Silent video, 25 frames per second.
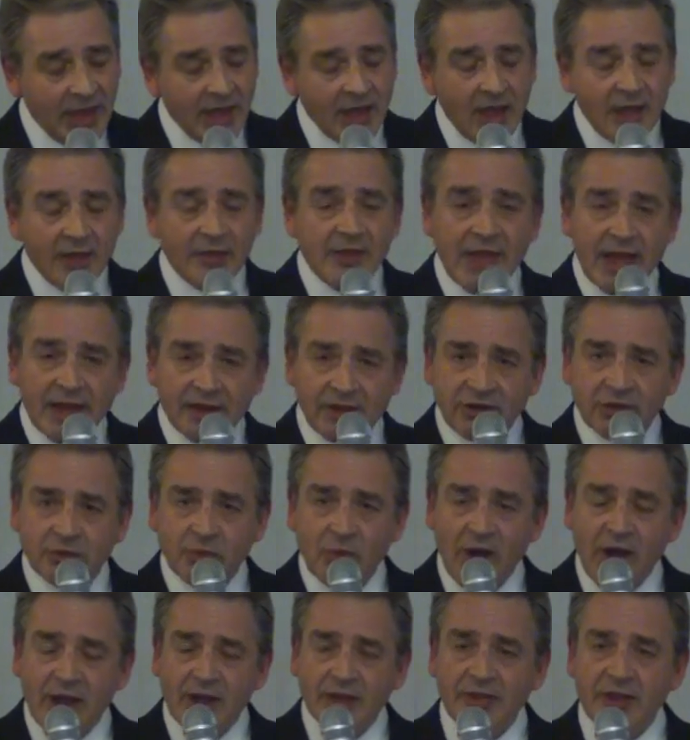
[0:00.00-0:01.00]
And that is
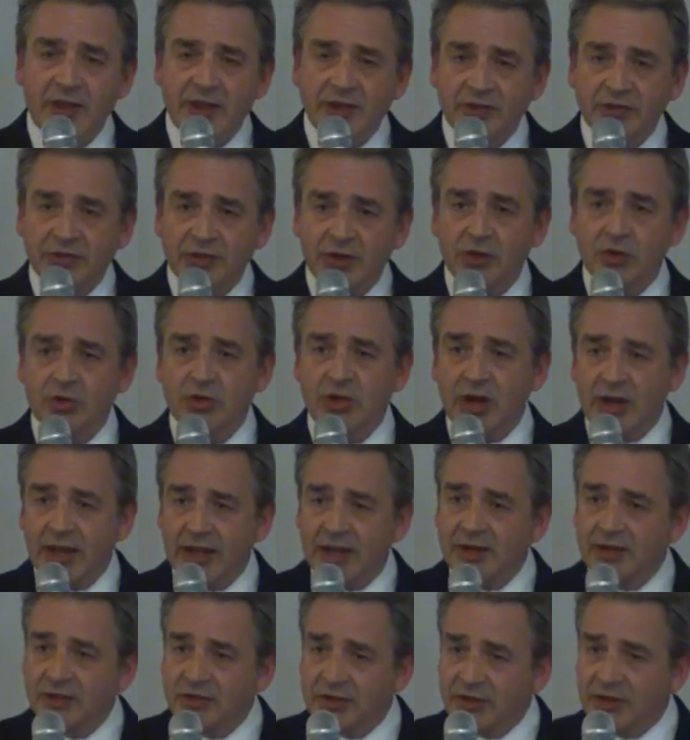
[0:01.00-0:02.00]
why they still
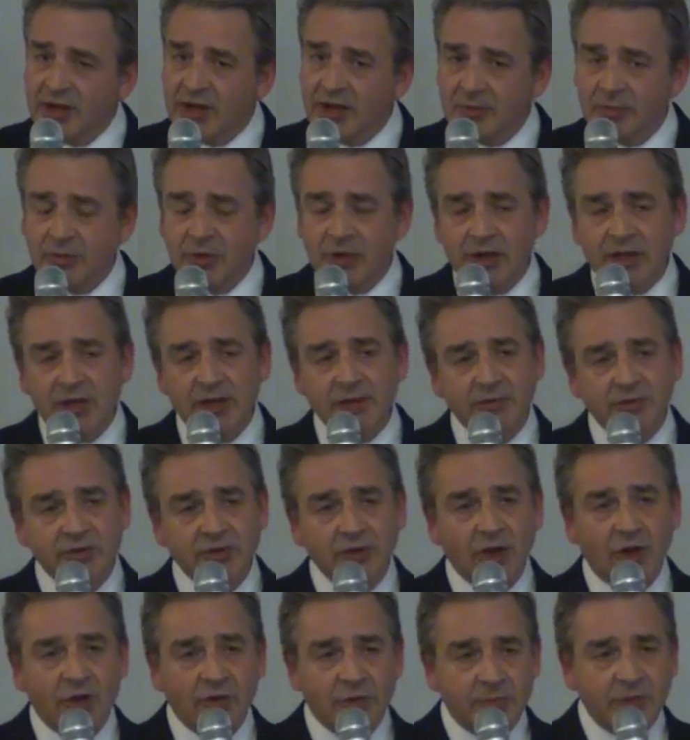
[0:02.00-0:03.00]
cling to their
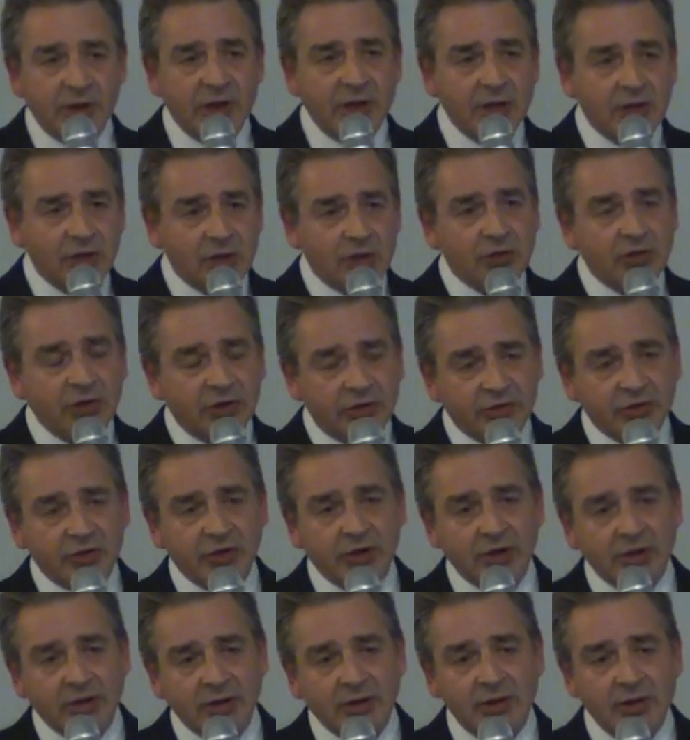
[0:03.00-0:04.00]
beliefs of being a
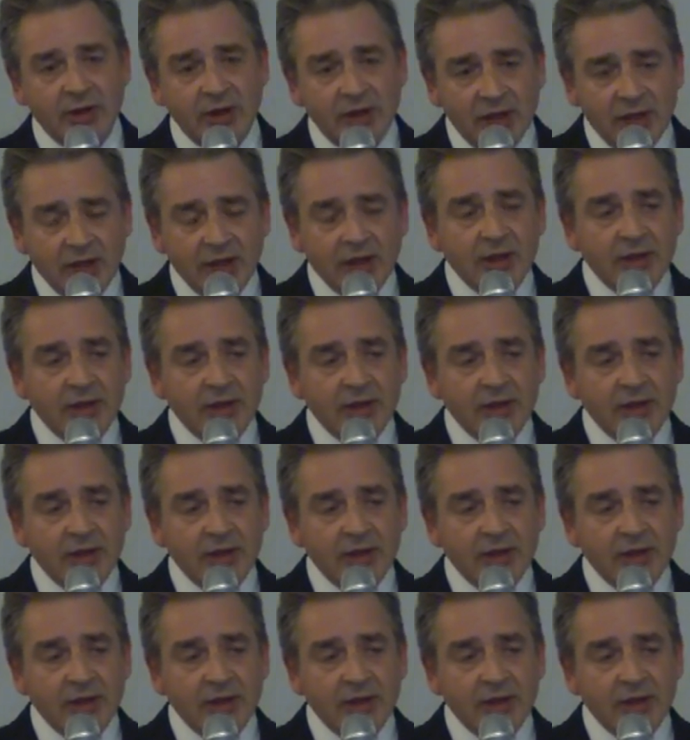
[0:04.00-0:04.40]
Christian,